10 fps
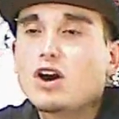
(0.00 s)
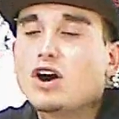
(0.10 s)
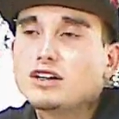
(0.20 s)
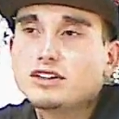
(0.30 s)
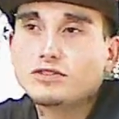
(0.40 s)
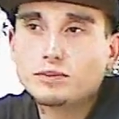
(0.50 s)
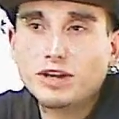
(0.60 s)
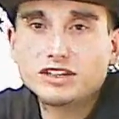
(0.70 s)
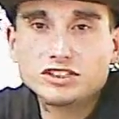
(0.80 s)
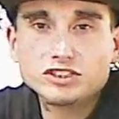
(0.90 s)
on different
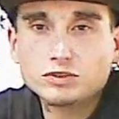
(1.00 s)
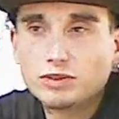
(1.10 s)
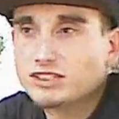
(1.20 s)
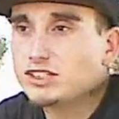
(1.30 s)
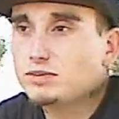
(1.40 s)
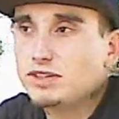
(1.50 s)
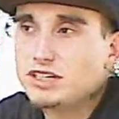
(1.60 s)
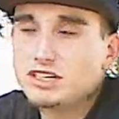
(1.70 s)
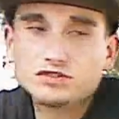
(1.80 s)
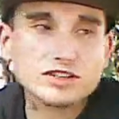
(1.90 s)
pages. You might see me
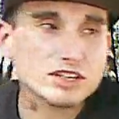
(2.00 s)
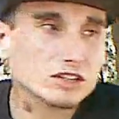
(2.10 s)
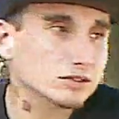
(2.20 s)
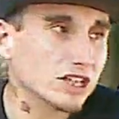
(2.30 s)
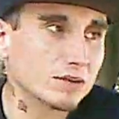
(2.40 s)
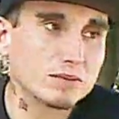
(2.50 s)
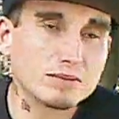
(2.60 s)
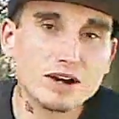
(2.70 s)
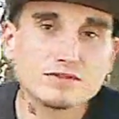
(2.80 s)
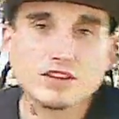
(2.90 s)
in his videos, him in
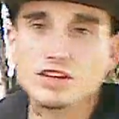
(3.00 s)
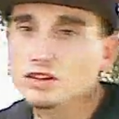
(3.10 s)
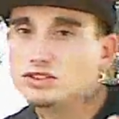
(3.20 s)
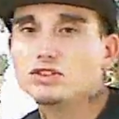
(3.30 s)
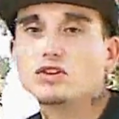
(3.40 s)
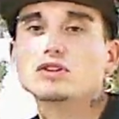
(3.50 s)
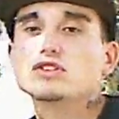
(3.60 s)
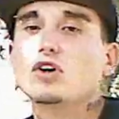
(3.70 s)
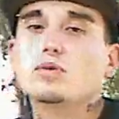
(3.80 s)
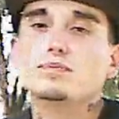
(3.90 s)
my videos. You know,
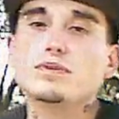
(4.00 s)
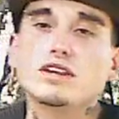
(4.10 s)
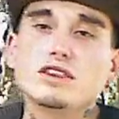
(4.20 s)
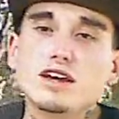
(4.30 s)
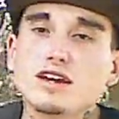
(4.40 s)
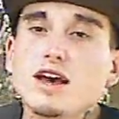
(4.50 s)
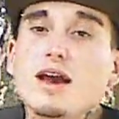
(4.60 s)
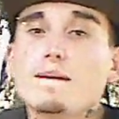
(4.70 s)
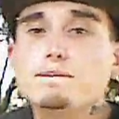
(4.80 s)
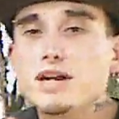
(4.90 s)
it's all one big thing.
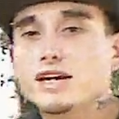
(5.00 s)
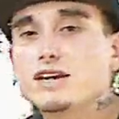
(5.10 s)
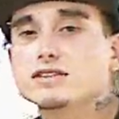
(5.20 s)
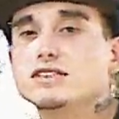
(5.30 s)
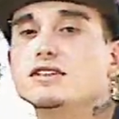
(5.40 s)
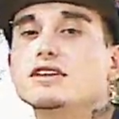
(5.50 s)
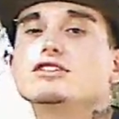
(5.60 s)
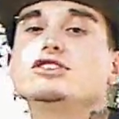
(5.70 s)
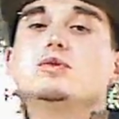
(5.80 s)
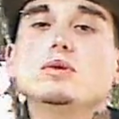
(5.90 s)
But I guarantee
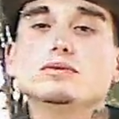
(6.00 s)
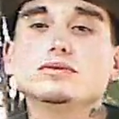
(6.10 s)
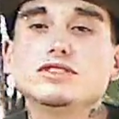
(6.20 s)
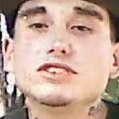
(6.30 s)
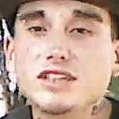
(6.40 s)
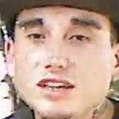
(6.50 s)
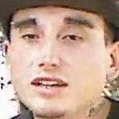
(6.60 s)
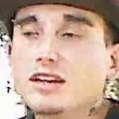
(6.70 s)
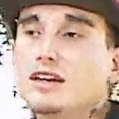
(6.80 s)
this, you won't see...